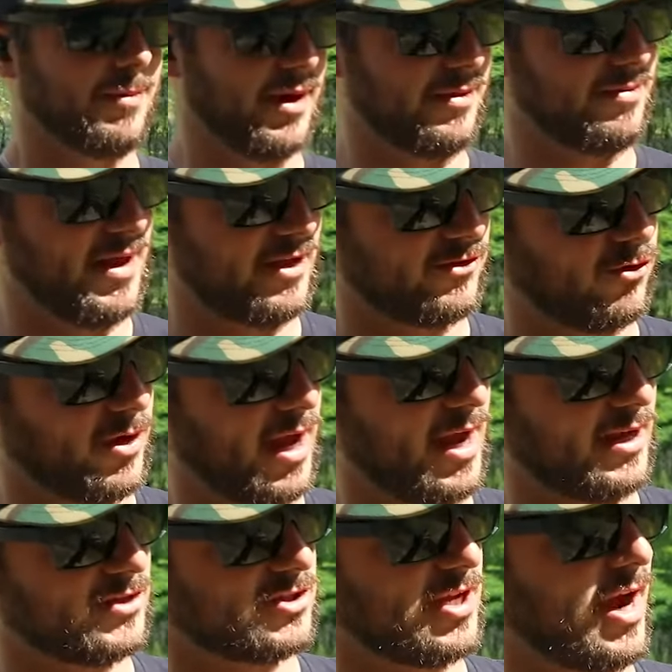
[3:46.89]
But that's
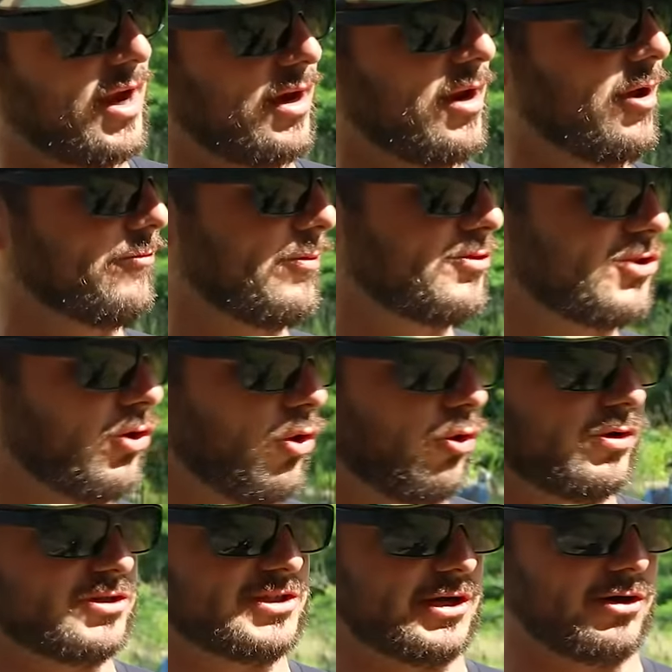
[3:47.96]
okay, it's tight enough. I'm still
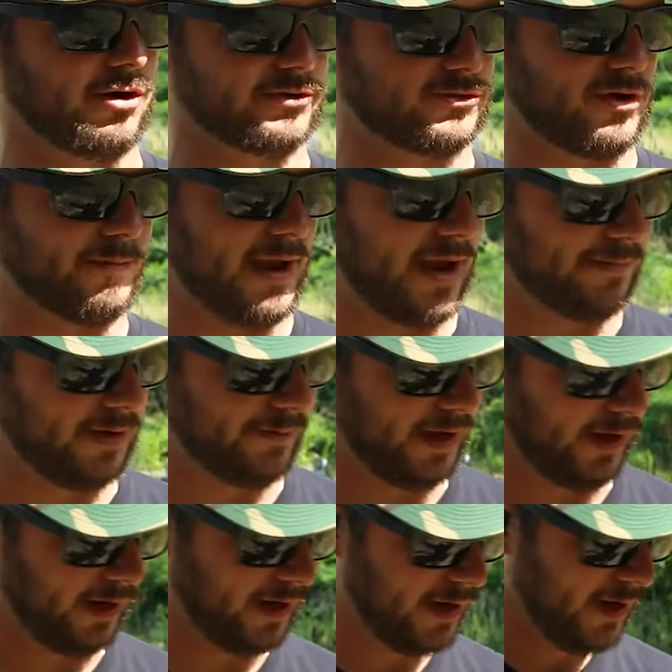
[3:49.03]
holding zero, so I'm happy
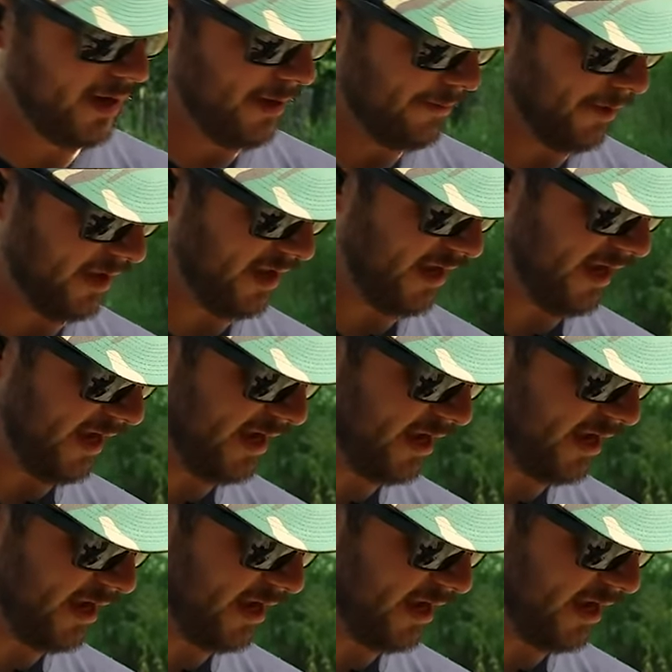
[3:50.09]
about it. But uh,